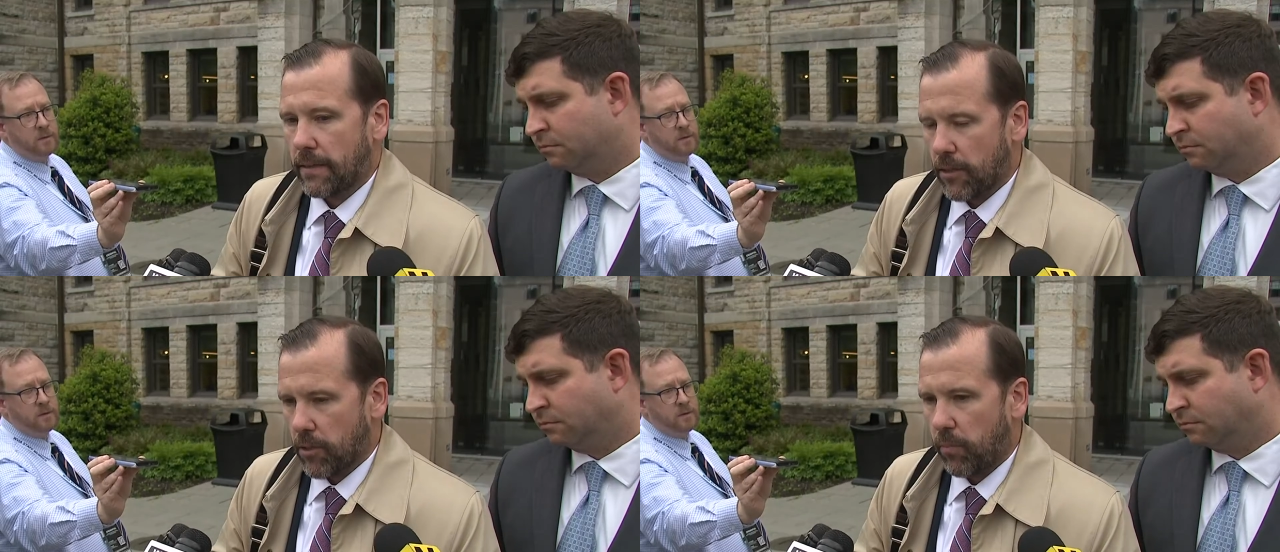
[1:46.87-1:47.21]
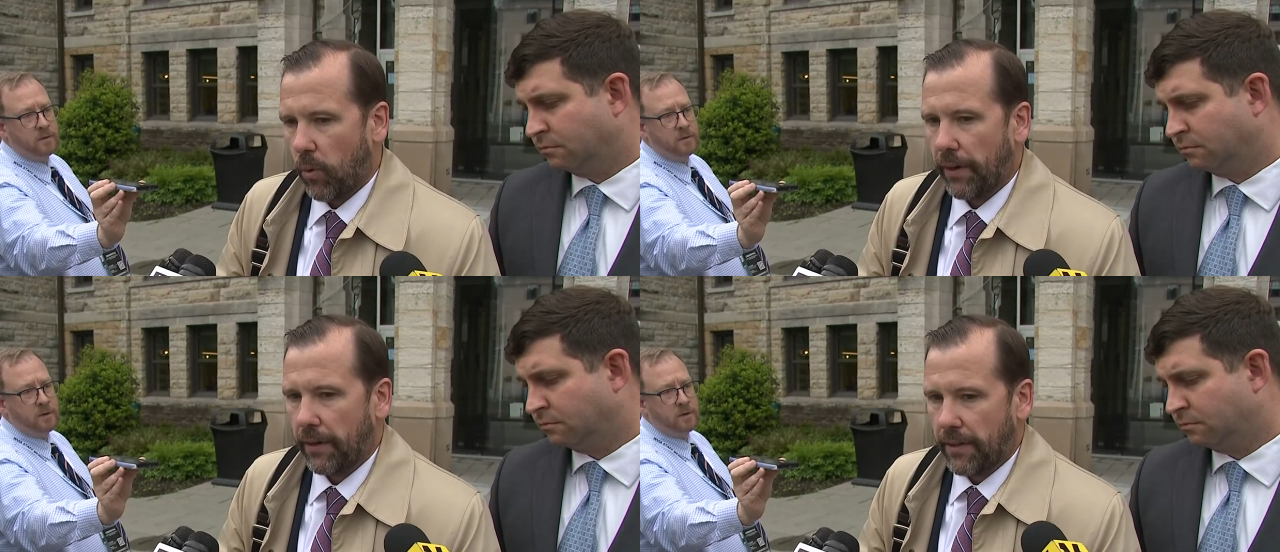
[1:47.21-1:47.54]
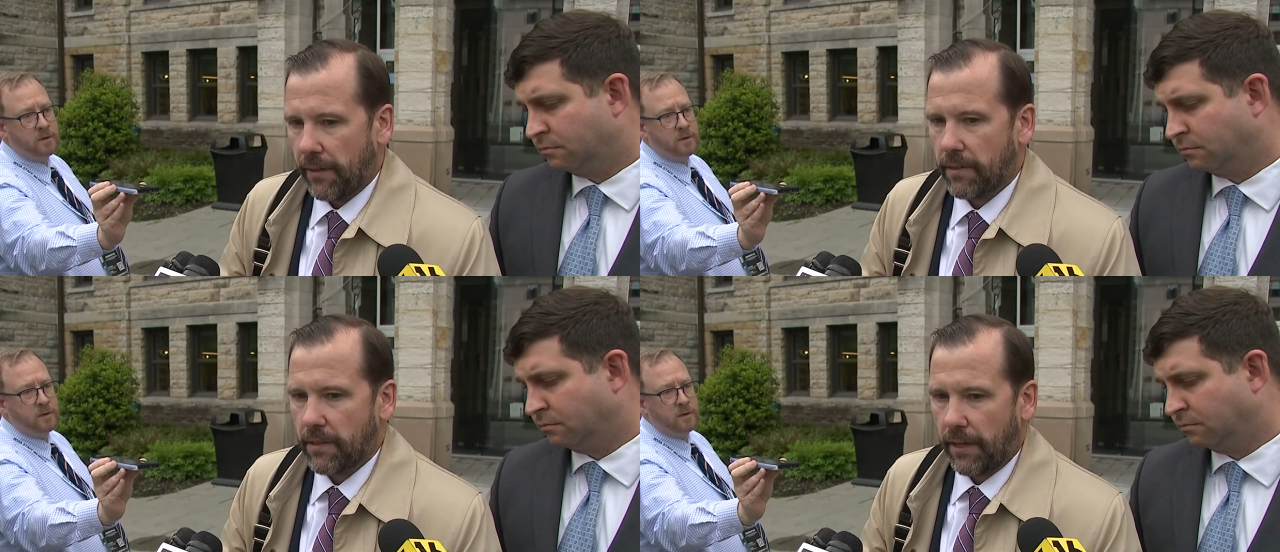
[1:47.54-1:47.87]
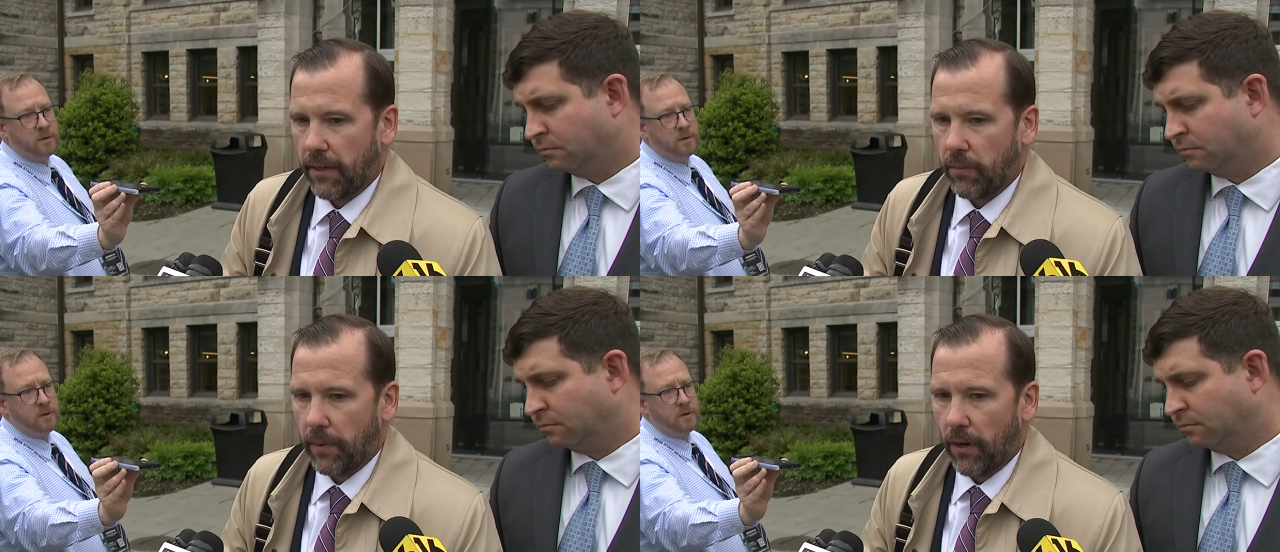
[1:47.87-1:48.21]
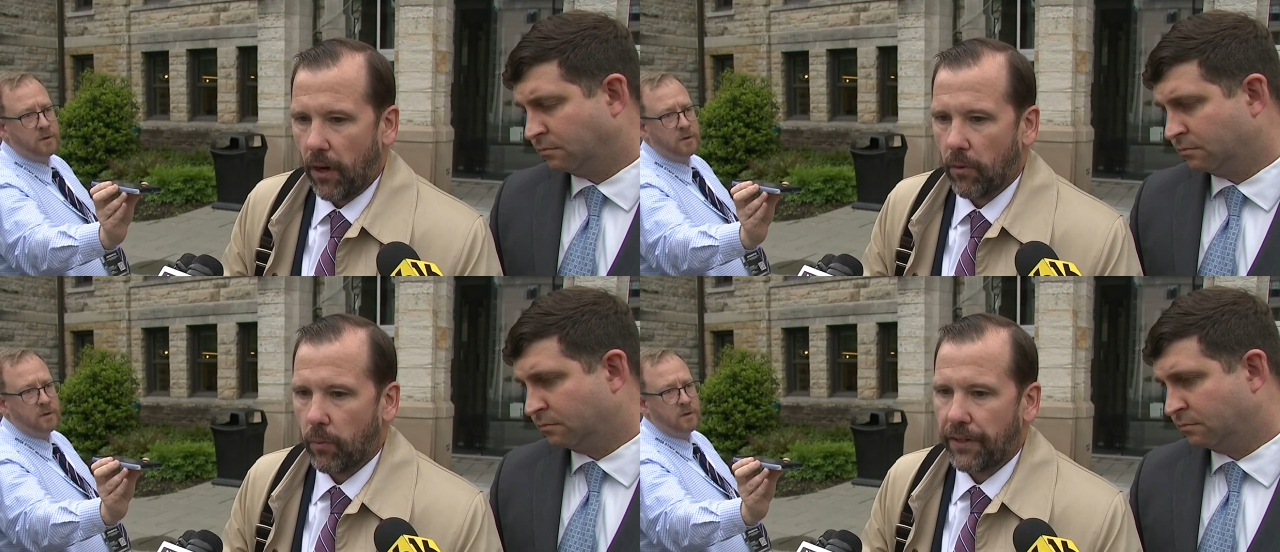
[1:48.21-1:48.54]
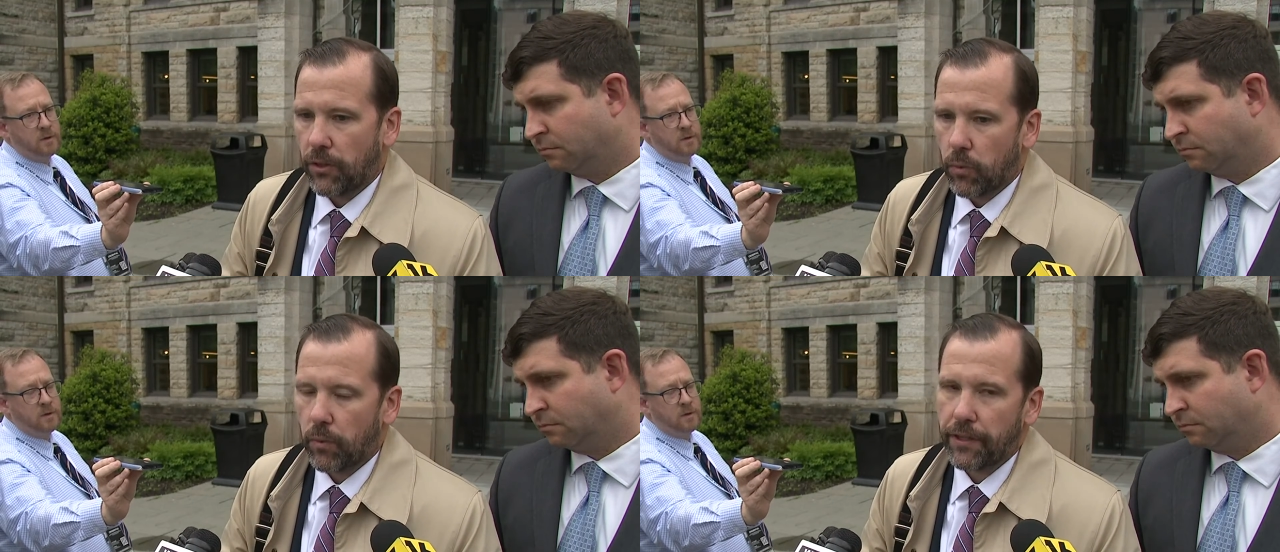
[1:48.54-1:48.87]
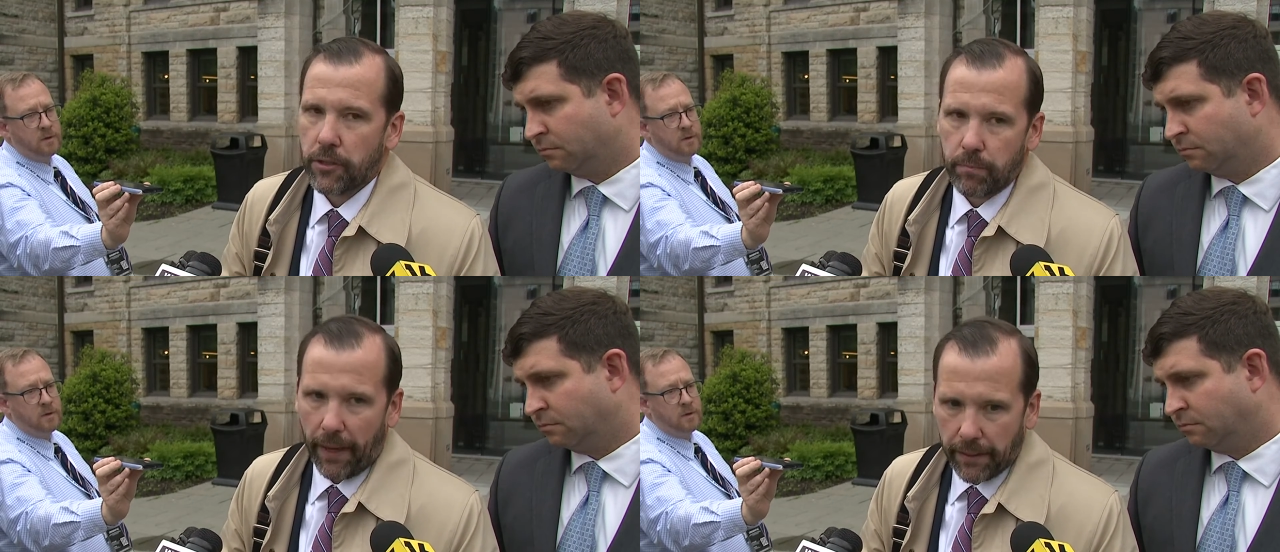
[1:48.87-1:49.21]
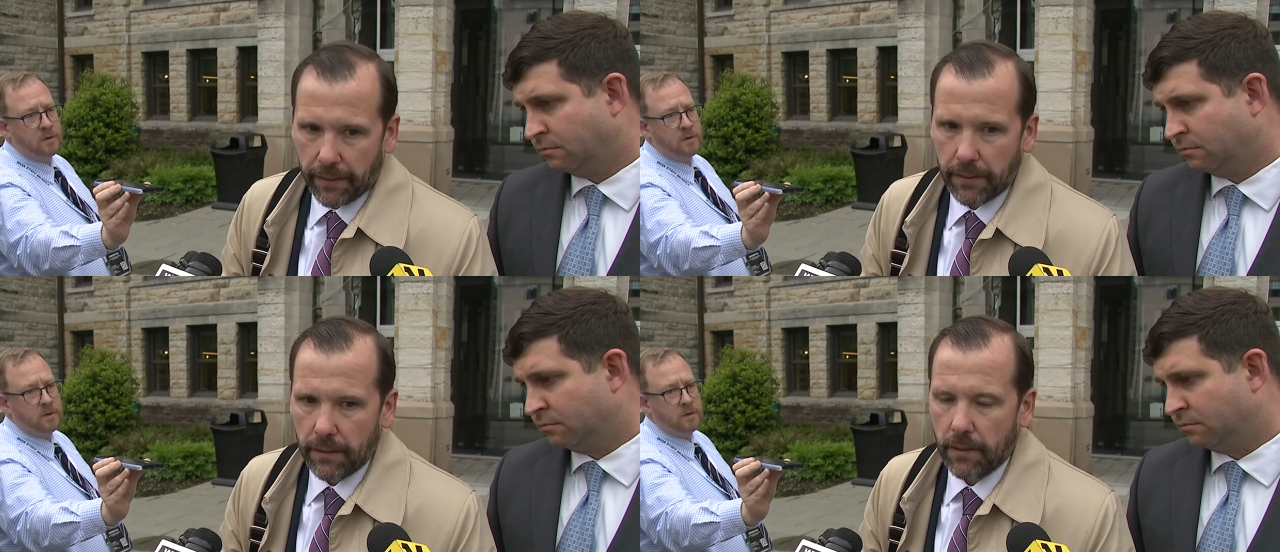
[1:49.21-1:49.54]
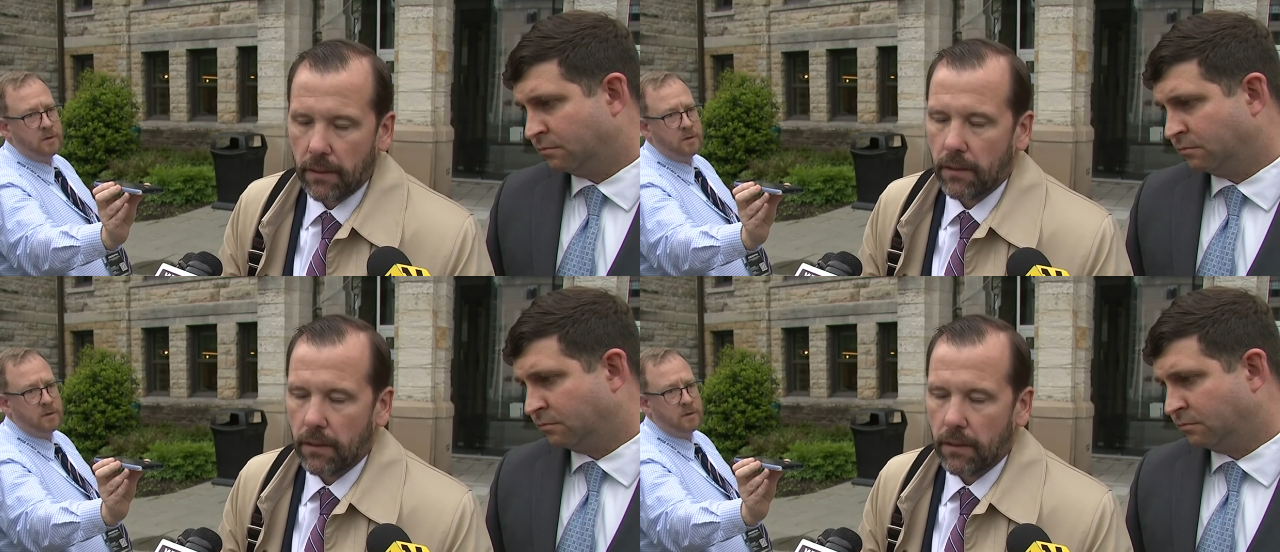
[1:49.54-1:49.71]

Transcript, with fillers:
Speaker 1: disappointed and devastating we are, we do respect